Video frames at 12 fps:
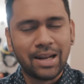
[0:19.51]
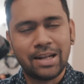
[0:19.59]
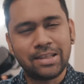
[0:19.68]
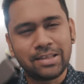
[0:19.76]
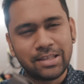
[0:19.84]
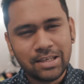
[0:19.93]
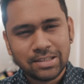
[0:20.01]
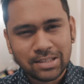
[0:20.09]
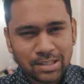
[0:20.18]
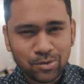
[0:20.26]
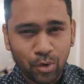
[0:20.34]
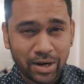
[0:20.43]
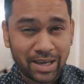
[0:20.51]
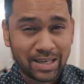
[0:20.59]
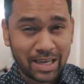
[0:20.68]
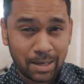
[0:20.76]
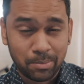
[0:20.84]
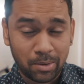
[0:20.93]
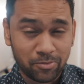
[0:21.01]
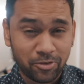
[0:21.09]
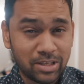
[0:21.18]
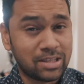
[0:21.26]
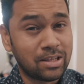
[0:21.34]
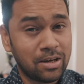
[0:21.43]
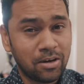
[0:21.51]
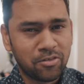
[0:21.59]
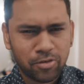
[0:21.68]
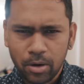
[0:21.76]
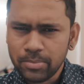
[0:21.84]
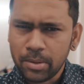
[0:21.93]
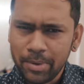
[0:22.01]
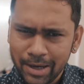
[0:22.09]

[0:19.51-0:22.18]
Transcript: and this is what I came up with from the